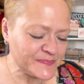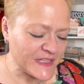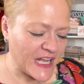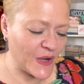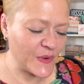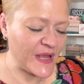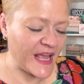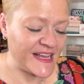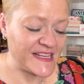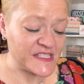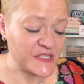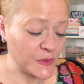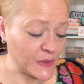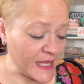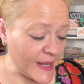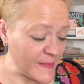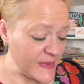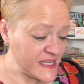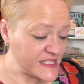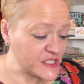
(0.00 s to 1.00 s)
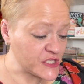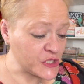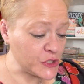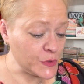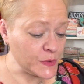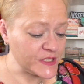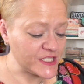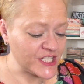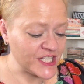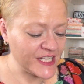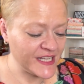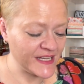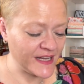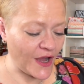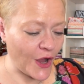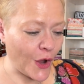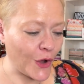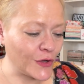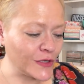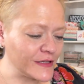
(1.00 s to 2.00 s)
Okay, so let me scooch
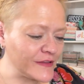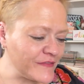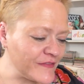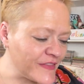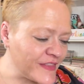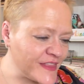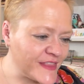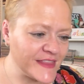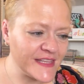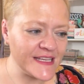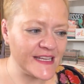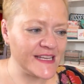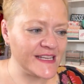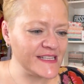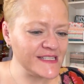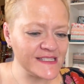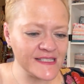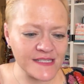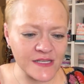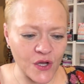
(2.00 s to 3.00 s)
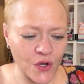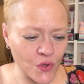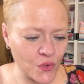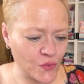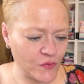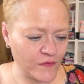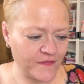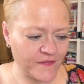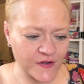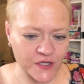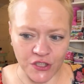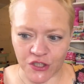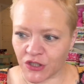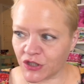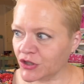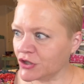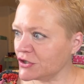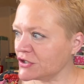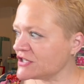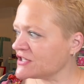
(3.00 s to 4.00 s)
all of this
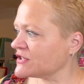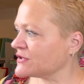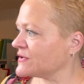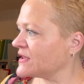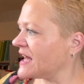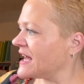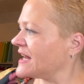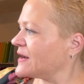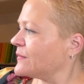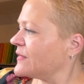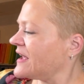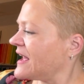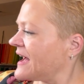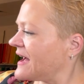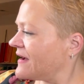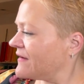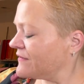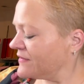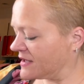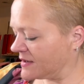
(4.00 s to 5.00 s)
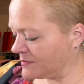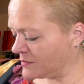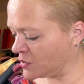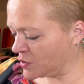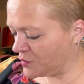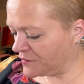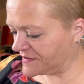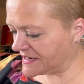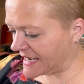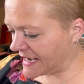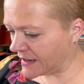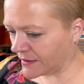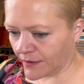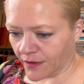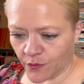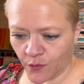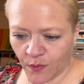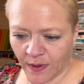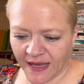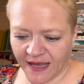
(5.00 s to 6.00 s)
over so that we have it moved out of
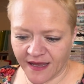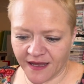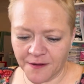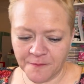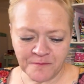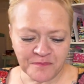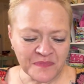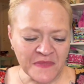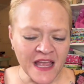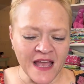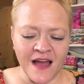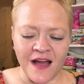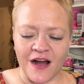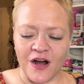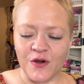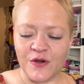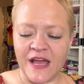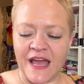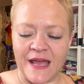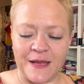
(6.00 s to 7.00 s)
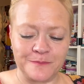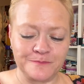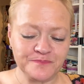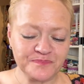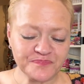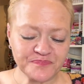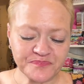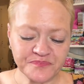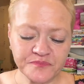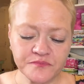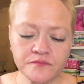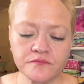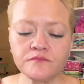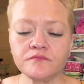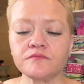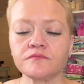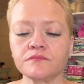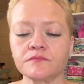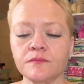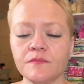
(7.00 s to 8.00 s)
the way. Okay,
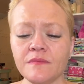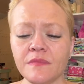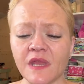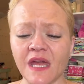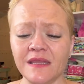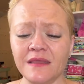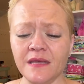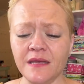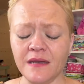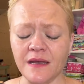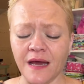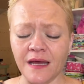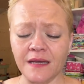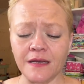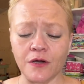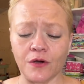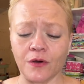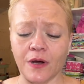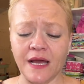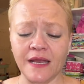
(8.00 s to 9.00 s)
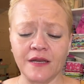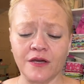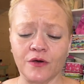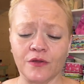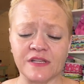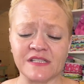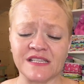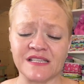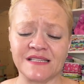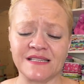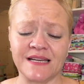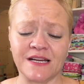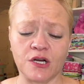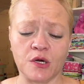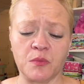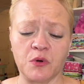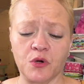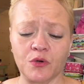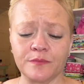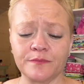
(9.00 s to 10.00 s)
And then, I know, this is
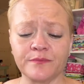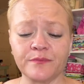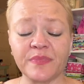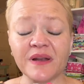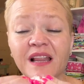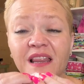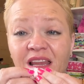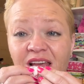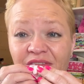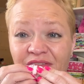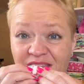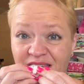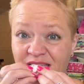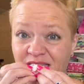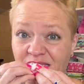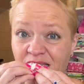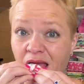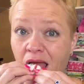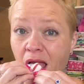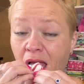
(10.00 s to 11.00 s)
terrible, but I love these.